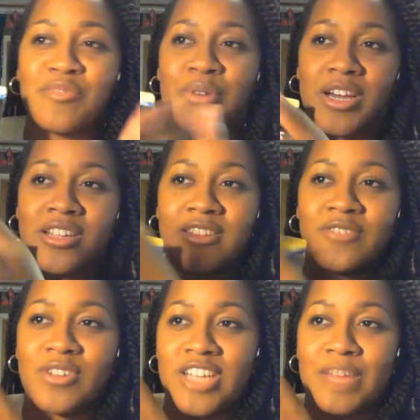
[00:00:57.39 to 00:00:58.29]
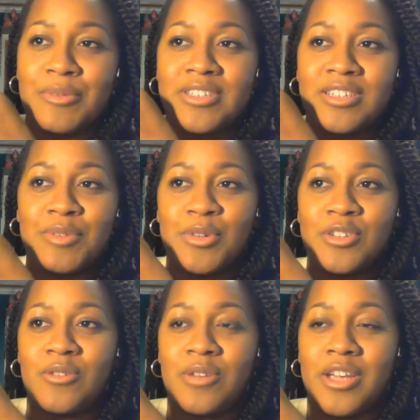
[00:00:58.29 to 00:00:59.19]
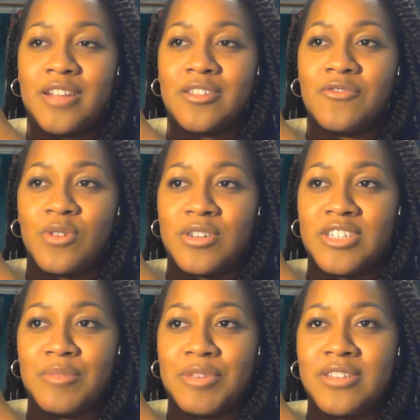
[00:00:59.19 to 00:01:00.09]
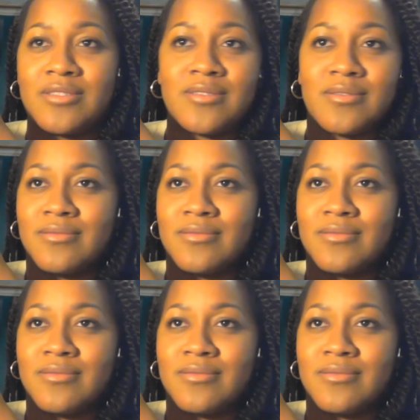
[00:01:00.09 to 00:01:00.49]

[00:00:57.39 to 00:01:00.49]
But the For Dummies, some people don't care the For Dummies,